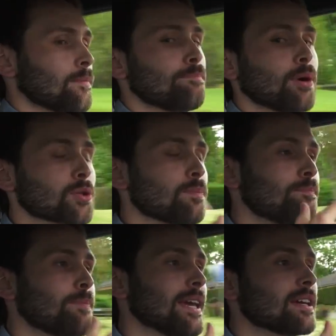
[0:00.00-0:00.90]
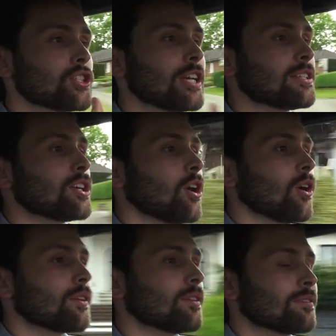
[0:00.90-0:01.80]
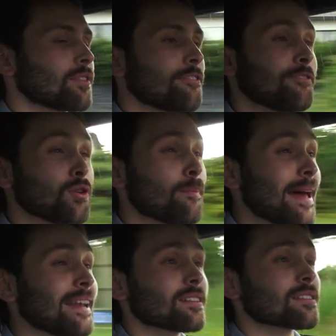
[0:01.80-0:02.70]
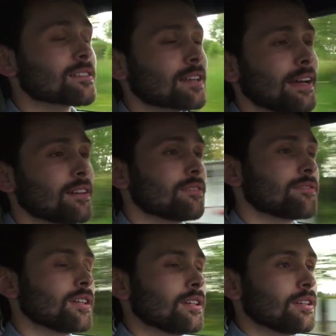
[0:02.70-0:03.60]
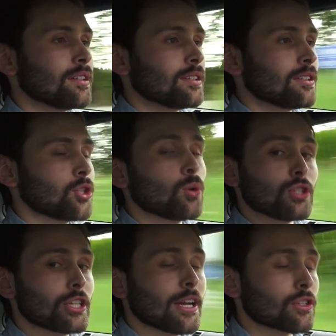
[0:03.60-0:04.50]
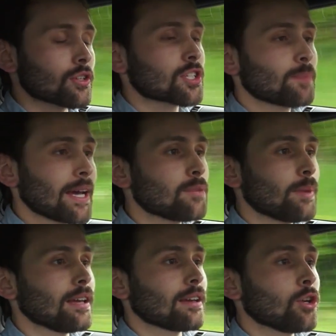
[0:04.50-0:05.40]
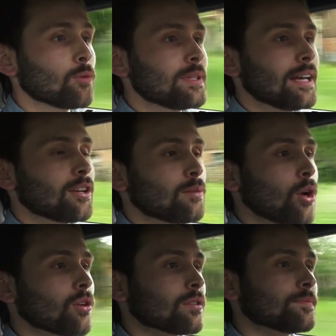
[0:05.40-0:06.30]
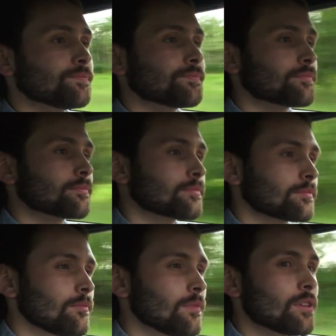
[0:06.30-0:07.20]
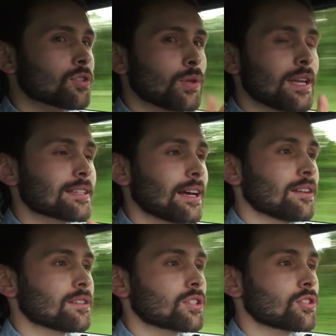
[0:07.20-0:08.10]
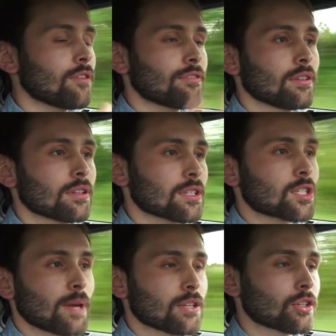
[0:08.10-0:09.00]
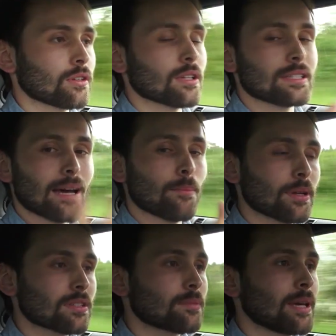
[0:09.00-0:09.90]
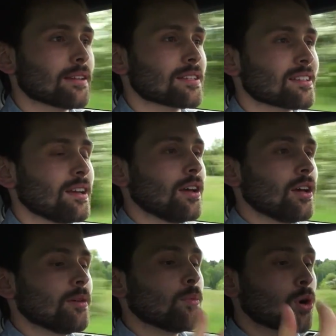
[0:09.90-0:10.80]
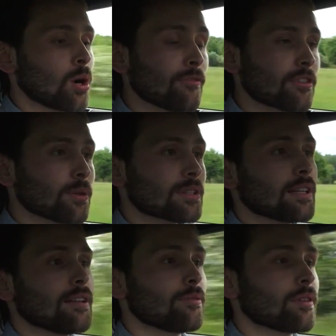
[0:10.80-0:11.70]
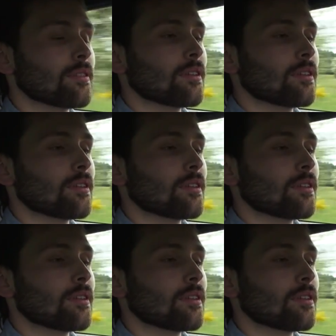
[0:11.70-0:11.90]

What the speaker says: But being a GT-R, the fundamentals kind of don't change despite being an updated model. So Nissan has softened the suspension and the dampers to make this more comfortable to live with